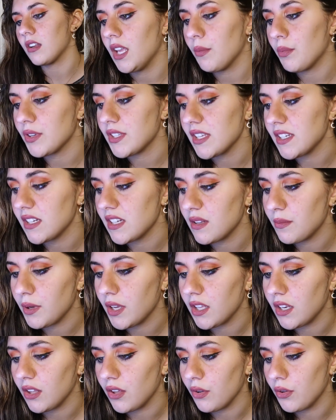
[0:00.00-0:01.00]
He pretended to
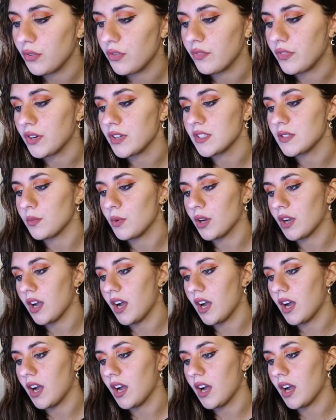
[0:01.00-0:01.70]
be in a universe where